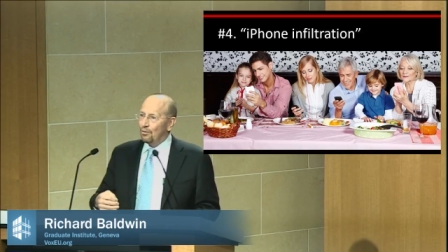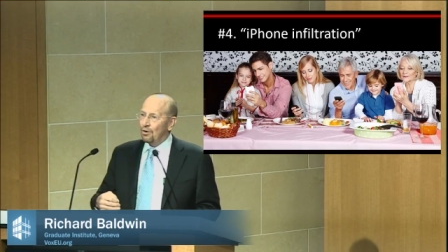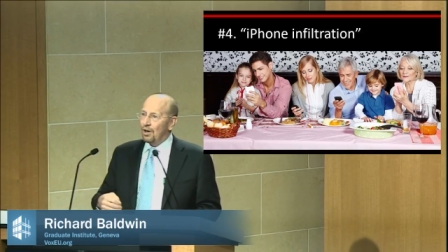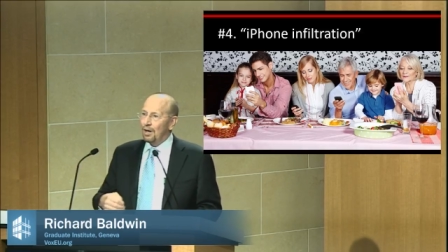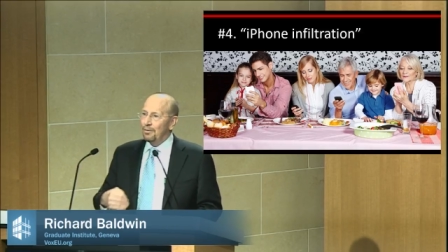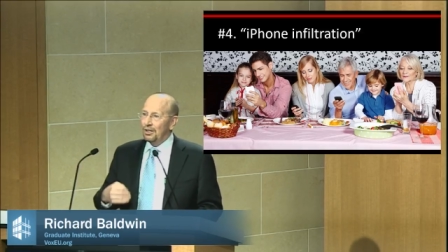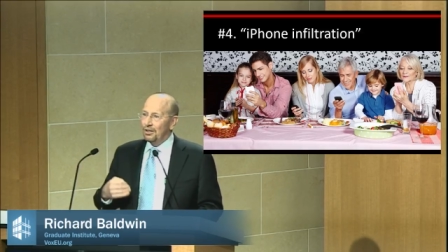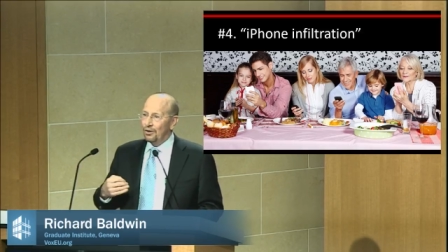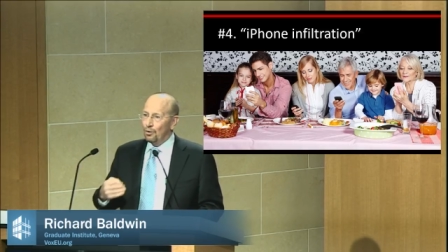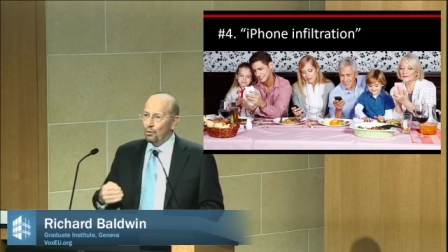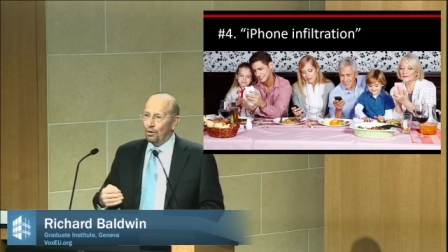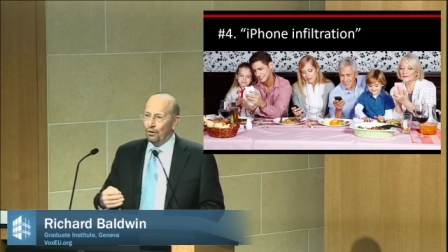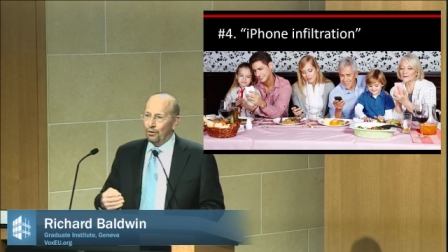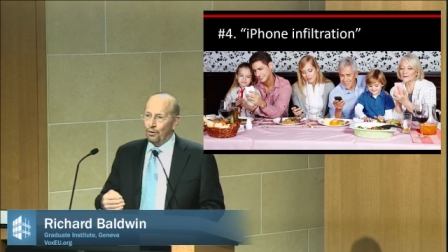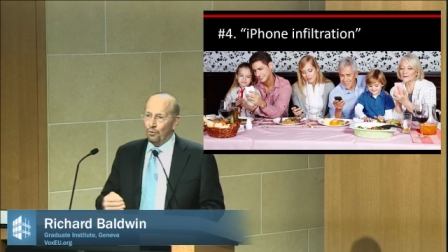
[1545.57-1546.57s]
will come into the
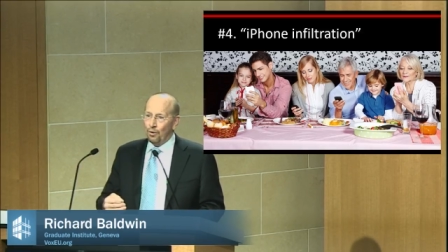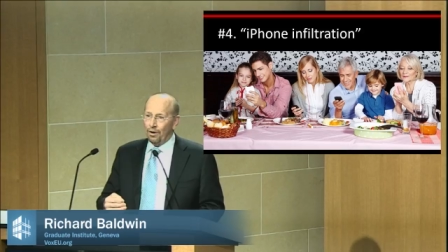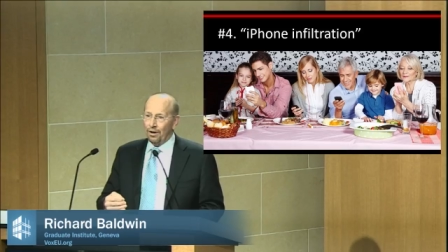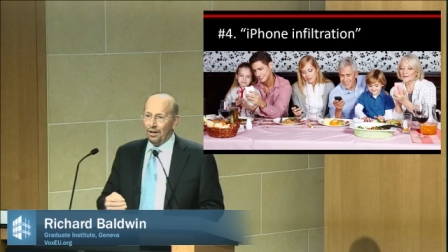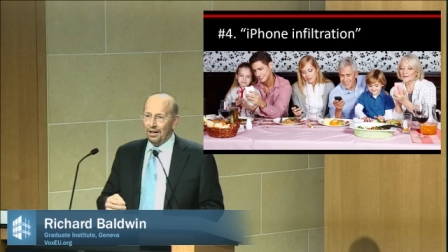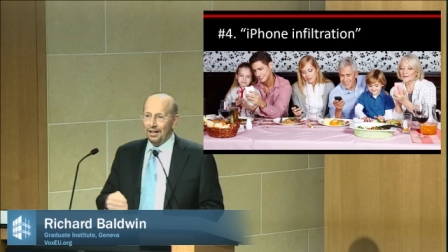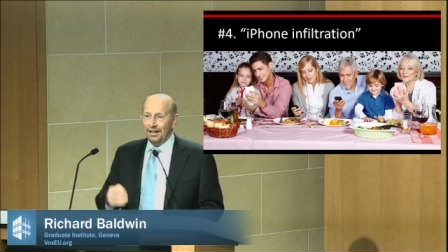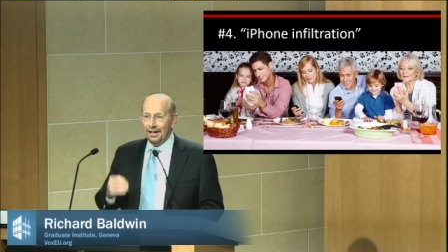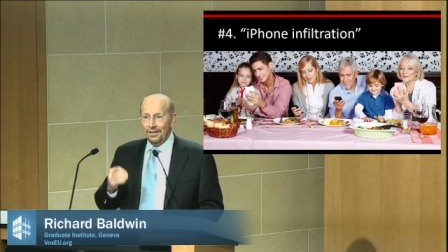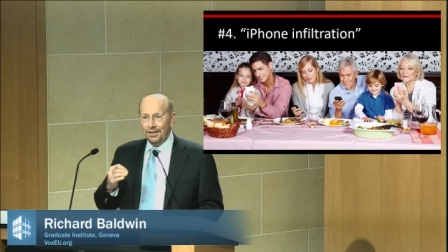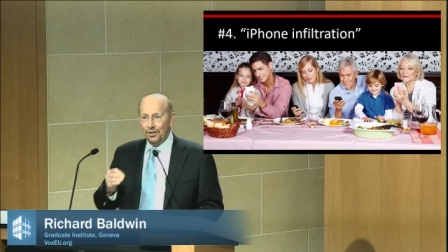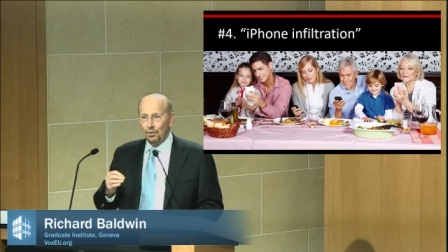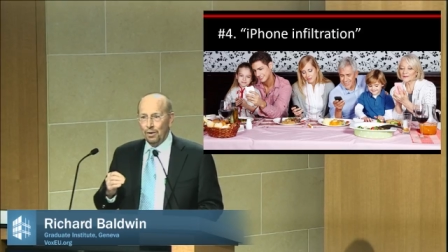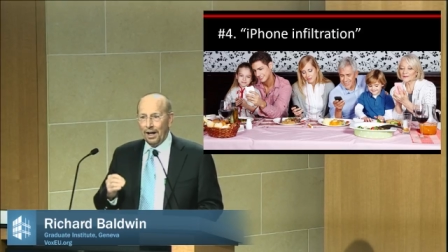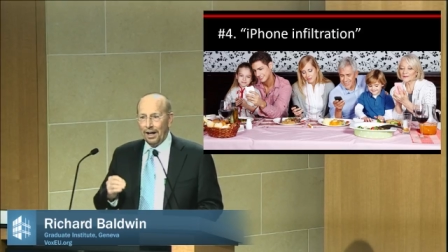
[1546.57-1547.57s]
world of work in
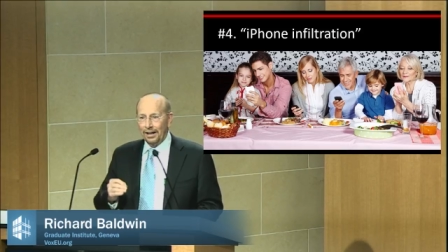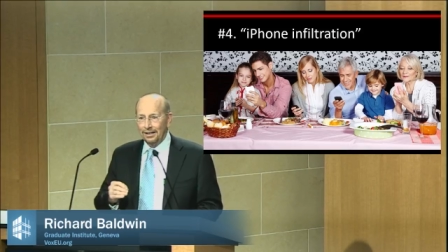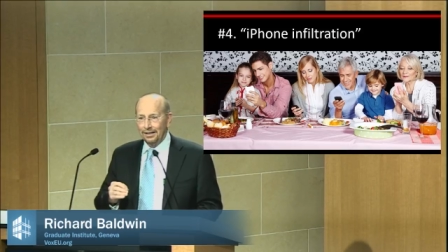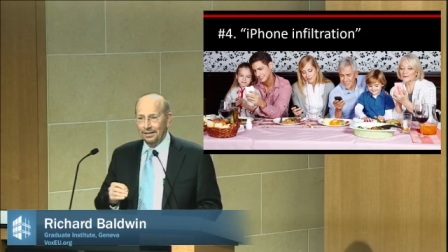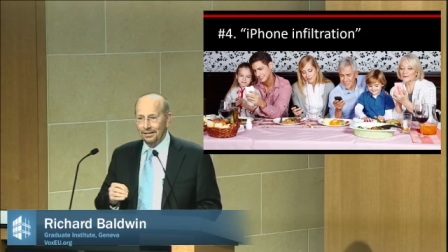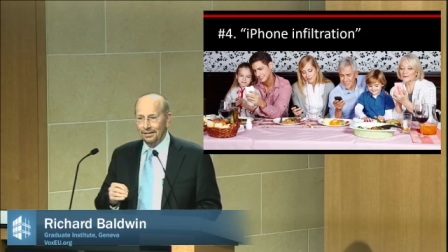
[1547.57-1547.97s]
this way.